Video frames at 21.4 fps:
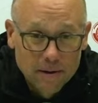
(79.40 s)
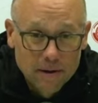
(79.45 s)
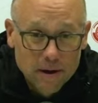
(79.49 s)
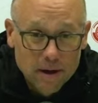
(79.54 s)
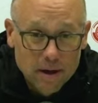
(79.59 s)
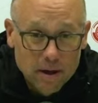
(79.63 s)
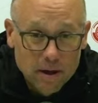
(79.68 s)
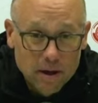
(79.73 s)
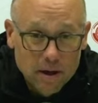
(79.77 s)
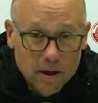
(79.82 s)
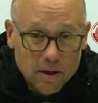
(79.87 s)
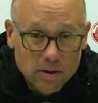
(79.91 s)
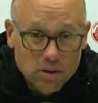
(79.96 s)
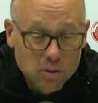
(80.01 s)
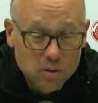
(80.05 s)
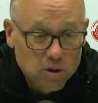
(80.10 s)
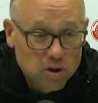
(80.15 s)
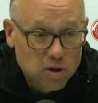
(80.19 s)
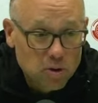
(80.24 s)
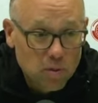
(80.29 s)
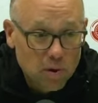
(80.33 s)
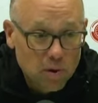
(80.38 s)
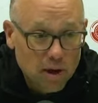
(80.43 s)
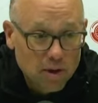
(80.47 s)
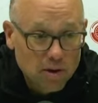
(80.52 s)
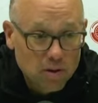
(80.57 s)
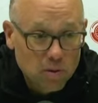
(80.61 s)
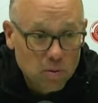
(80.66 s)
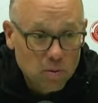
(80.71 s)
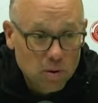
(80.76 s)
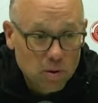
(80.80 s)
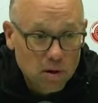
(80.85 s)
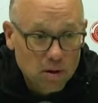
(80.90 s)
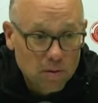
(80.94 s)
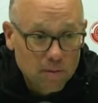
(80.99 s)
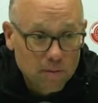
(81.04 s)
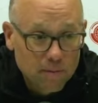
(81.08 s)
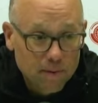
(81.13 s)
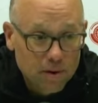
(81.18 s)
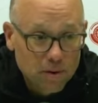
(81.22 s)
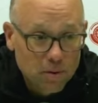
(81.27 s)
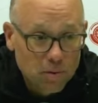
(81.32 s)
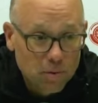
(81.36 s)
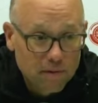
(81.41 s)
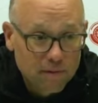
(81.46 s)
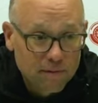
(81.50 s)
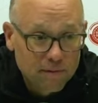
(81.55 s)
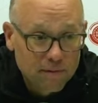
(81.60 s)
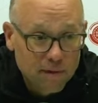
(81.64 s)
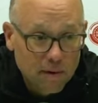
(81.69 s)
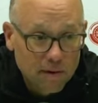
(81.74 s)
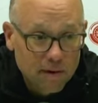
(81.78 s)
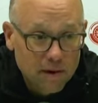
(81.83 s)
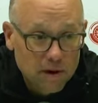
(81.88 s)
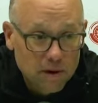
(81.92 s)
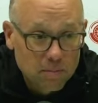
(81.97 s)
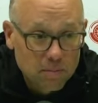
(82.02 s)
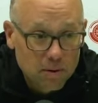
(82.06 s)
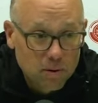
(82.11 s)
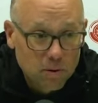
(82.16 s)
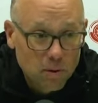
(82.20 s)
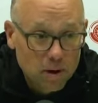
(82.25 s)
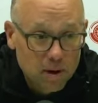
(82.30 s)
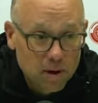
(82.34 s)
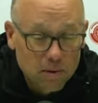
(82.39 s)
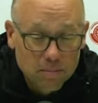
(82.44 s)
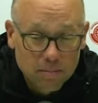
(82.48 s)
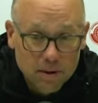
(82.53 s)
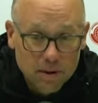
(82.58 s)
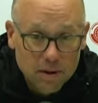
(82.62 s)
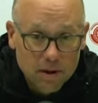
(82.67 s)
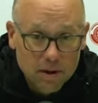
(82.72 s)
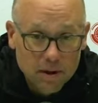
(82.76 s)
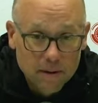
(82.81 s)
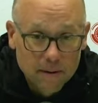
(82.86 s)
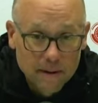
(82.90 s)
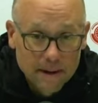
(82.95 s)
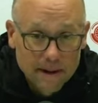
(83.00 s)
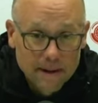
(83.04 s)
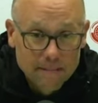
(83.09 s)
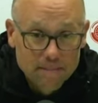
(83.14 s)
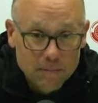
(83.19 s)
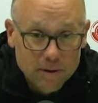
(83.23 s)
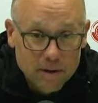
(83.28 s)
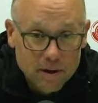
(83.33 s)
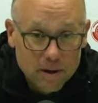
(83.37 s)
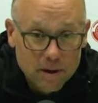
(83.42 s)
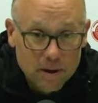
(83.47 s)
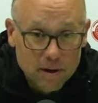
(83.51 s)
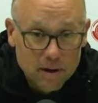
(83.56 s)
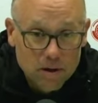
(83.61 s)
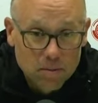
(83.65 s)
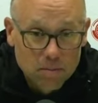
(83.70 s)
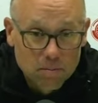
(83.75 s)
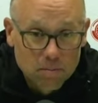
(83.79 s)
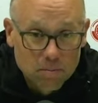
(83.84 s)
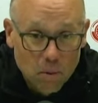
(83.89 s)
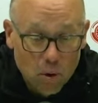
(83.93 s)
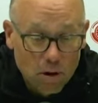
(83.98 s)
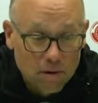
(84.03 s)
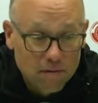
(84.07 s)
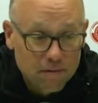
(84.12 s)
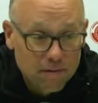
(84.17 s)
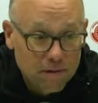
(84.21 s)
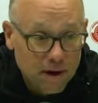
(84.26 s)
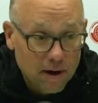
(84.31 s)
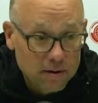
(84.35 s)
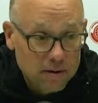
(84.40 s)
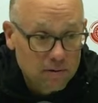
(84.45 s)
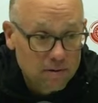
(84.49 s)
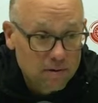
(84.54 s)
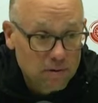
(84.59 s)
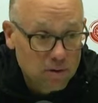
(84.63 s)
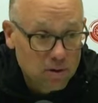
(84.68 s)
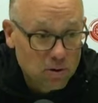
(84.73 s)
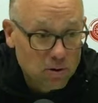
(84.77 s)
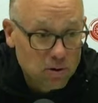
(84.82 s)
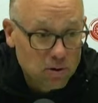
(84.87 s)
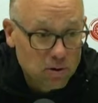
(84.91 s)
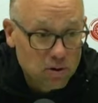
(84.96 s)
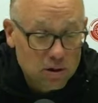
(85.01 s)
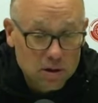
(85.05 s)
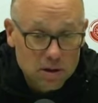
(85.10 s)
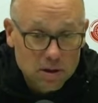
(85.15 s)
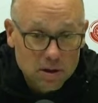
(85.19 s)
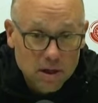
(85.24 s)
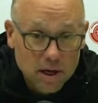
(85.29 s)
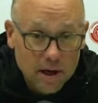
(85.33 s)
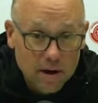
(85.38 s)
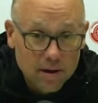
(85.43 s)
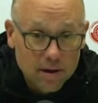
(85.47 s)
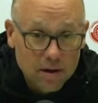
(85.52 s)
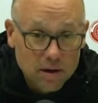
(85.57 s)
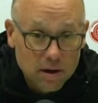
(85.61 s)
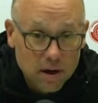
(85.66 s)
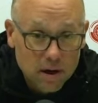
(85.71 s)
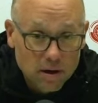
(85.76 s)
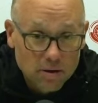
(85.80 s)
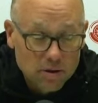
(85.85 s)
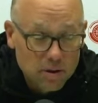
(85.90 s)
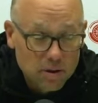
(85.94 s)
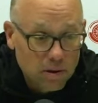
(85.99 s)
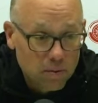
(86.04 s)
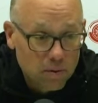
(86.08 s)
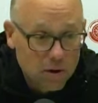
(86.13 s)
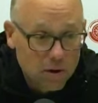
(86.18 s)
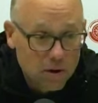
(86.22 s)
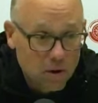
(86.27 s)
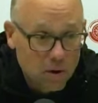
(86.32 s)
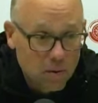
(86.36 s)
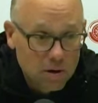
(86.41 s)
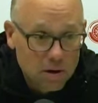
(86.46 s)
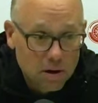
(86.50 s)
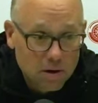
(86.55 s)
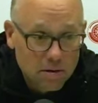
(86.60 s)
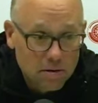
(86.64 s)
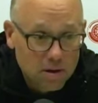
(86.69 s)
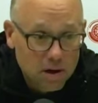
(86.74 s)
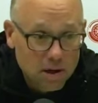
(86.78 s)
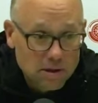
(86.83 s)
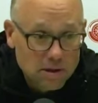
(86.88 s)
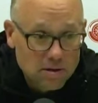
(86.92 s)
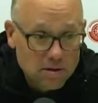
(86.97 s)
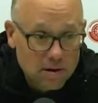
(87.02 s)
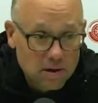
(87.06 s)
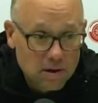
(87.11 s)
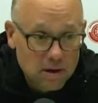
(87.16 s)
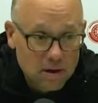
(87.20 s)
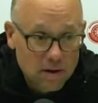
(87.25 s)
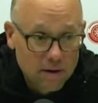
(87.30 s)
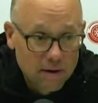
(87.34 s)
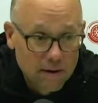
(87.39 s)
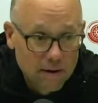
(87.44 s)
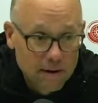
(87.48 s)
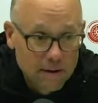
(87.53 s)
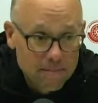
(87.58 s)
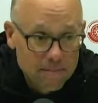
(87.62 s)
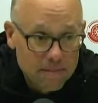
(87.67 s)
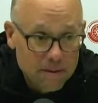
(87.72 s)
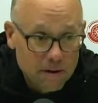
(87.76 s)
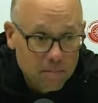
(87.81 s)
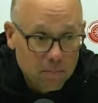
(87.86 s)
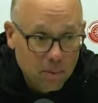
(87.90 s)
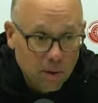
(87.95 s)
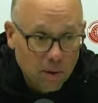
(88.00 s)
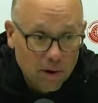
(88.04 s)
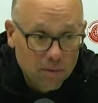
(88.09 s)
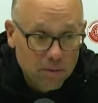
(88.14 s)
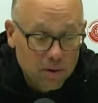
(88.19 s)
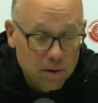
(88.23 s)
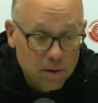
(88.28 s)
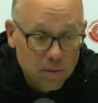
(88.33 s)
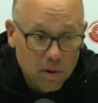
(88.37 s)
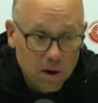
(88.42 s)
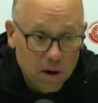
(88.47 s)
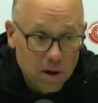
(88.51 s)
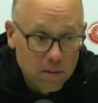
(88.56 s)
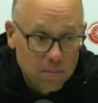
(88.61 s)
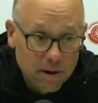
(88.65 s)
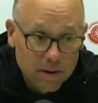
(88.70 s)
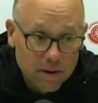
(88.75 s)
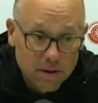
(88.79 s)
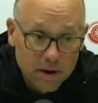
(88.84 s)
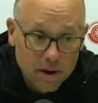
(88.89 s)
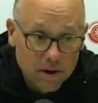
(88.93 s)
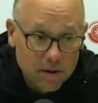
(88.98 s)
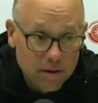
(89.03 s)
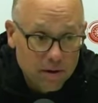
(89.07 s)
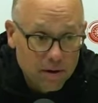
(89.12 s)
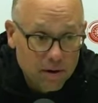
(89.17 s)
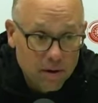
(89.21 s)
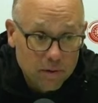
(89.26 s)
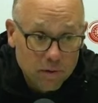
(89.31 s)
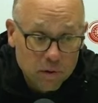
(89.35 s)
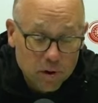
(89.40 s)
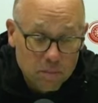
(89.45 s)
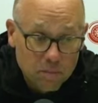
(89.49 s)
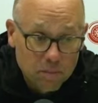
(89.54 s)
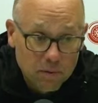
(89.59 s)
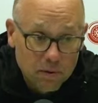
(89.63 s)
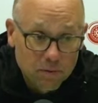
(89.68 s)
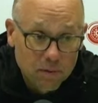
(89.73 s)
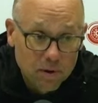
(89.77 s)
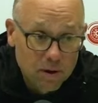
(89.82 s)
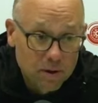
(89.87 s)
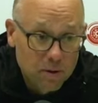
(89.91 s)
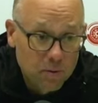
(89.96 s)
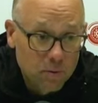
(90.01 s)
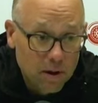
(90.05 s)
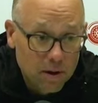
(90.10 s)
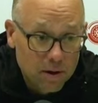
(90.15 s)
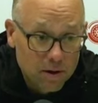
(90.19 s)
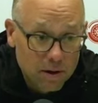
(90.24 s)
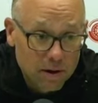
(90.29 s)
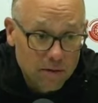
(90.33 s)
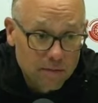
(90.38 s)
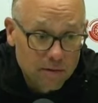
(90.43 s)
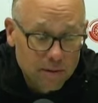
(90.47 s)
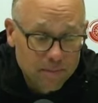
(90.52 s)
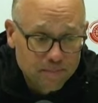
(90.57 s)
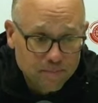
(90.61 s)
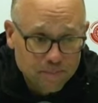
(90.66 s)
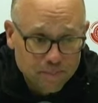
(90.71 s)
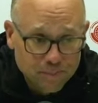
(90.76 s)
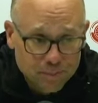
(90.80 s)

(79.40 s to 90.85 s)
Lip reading: he got to a spot to where, you know, we felt he could go in and be more effective, closer to the Danny DeKeyser that we know. And I thought he played really well. And by the end of the year, I thought he played really well. And even